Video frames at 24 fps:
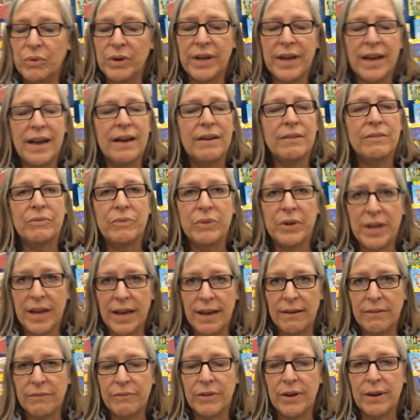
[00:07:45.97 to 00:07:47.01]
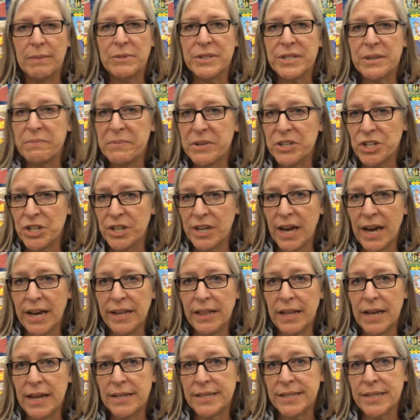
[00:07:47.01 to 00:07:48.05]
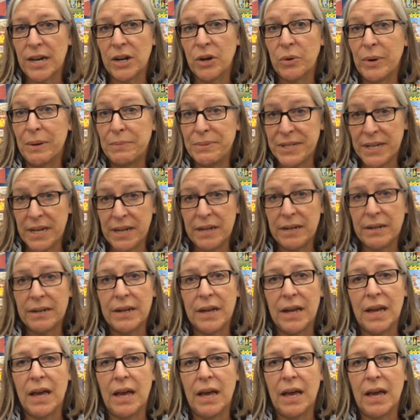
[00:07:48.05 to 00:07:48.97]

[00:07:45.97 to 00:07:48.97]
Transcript: We have submission guidelines on our website,